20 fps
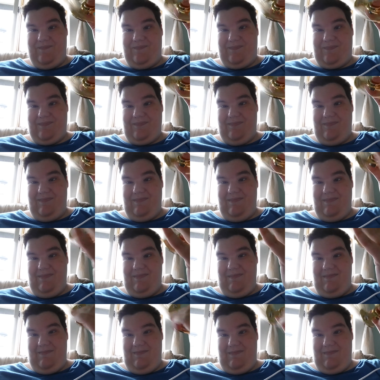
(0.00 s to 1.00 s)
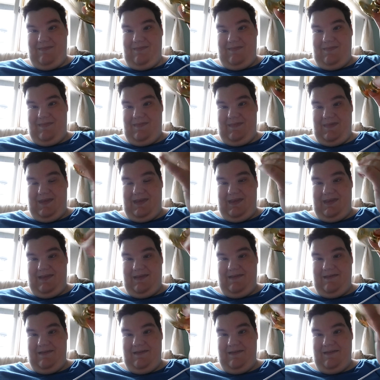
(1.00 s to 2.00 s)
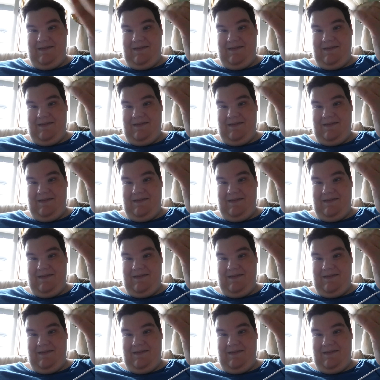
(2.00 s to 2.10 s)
Nothing is said.